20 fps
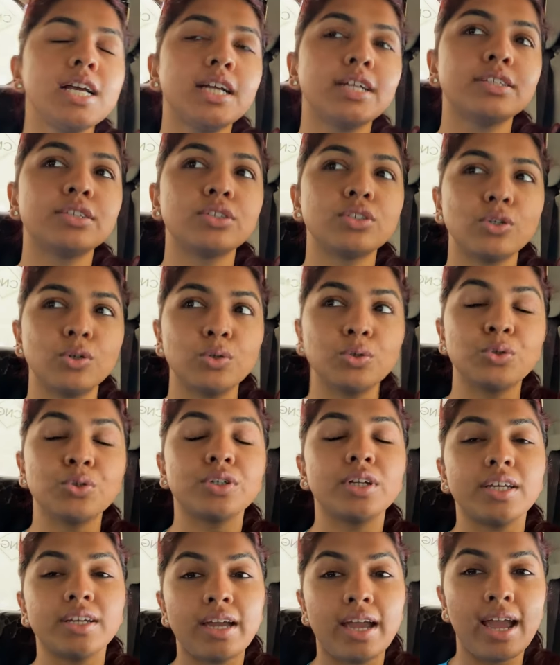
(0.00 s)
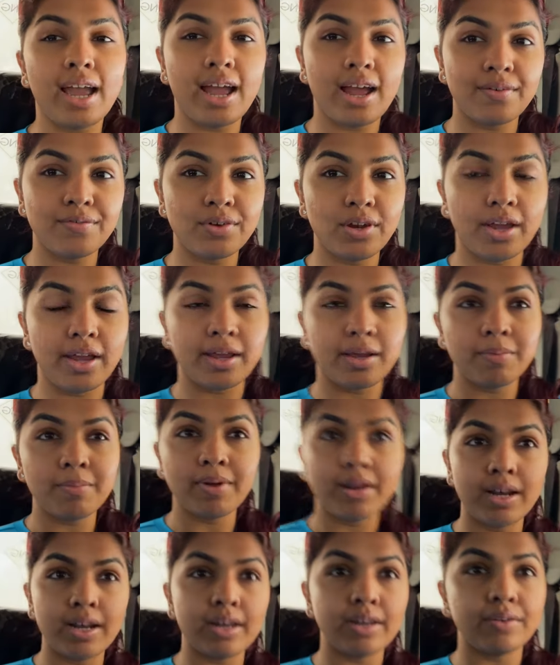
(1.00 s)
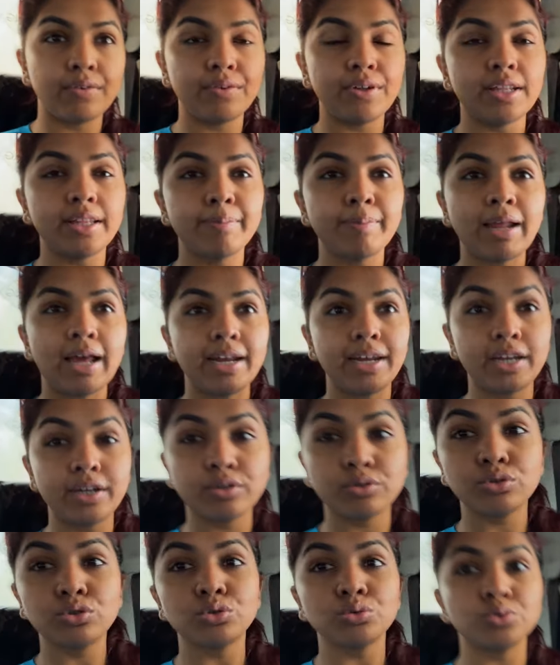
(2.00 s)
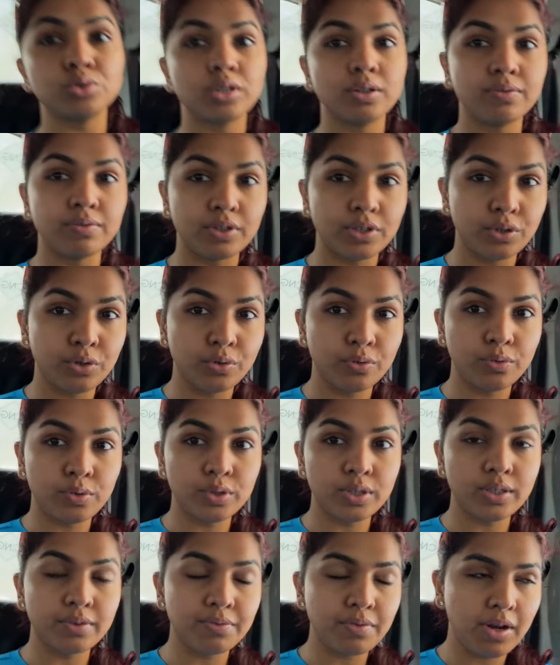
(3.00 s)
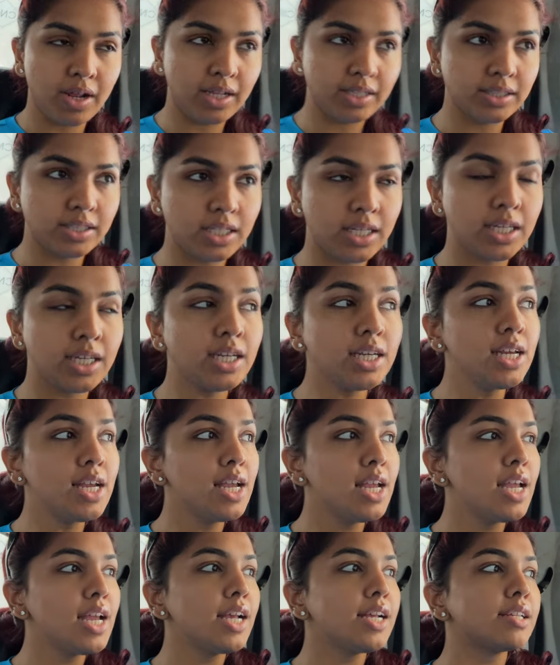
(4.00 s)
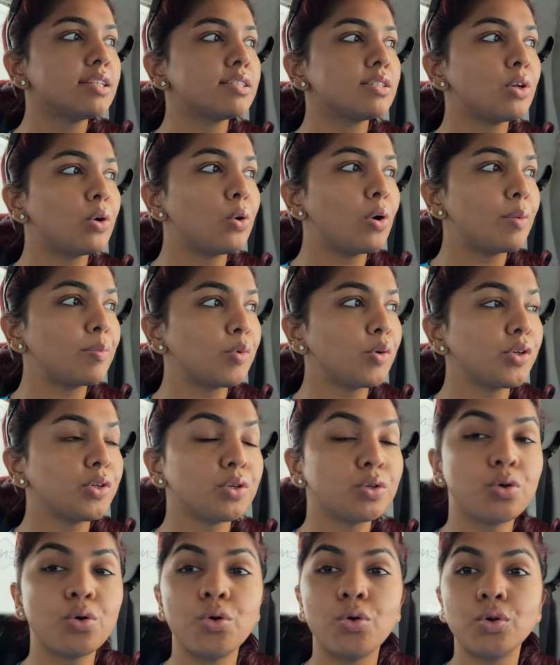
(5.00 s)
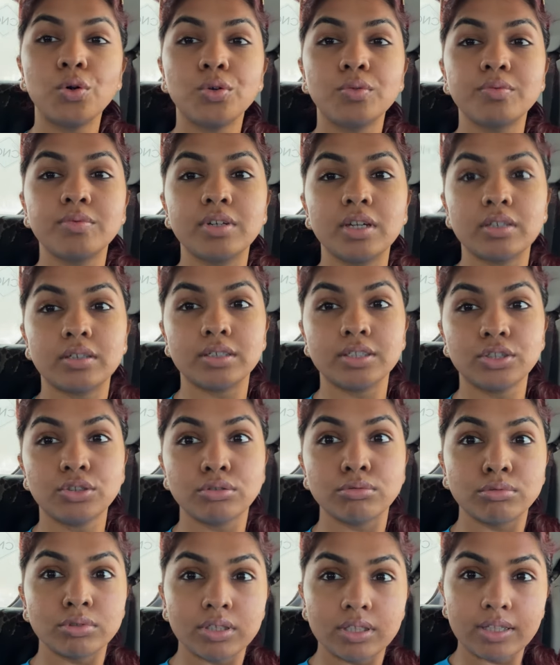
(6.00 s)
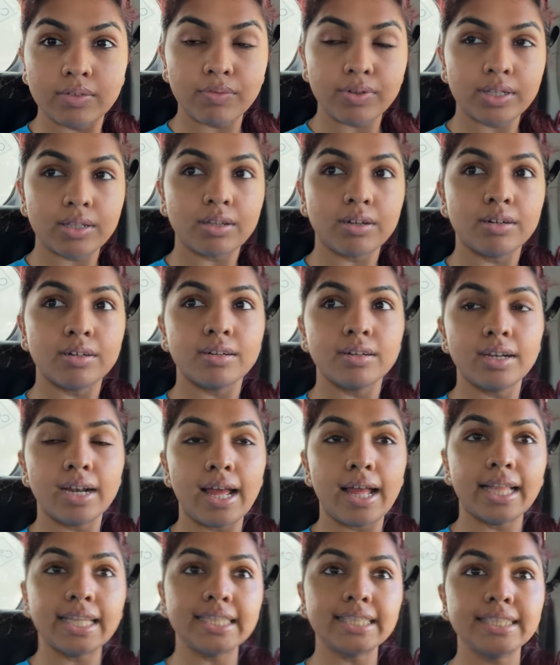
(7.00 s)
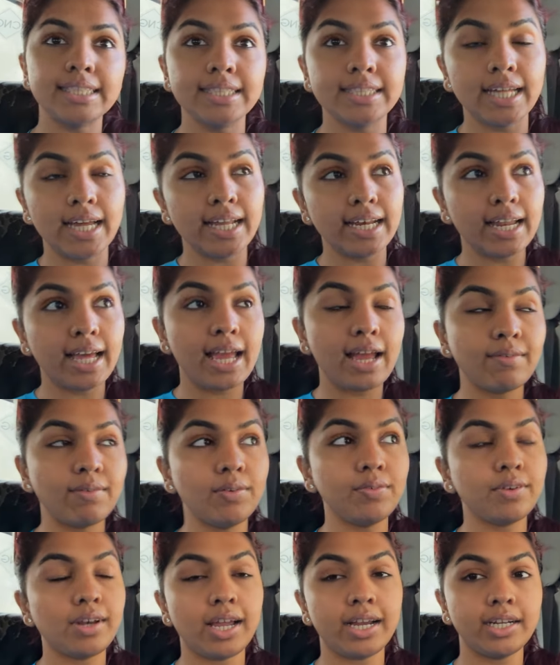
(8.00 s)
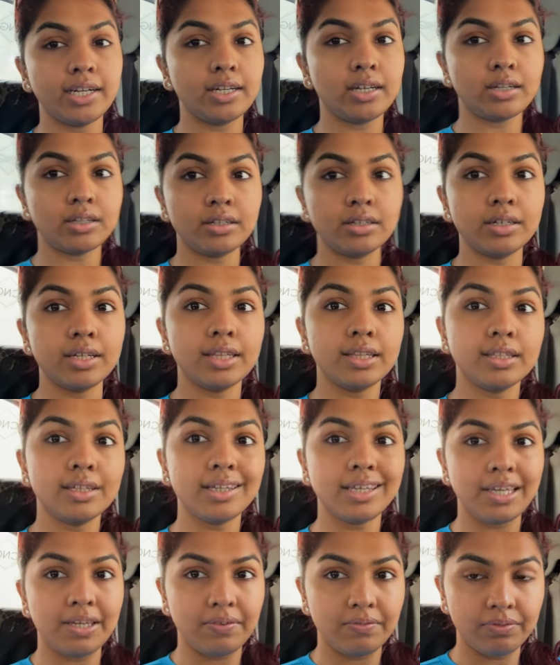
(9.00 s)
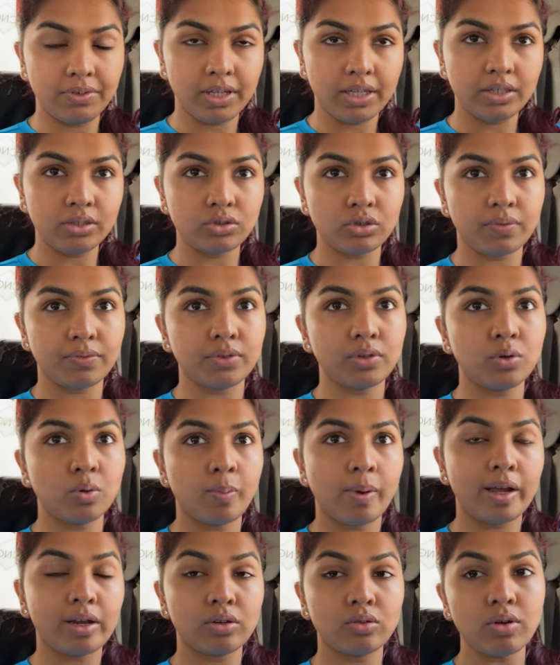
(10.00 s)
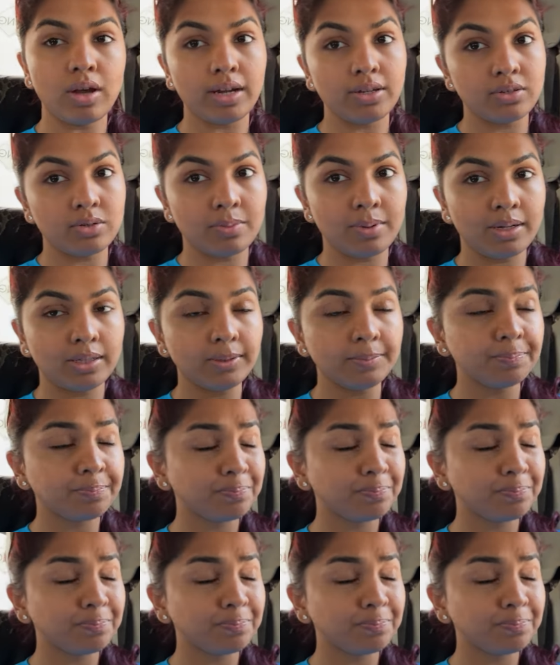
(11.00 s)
So today I have time and we're planning to shoot a video for Navratri. So I'm going to go to shoot with her and then I have a flight in the evening. So I have to go back to Hyderabad.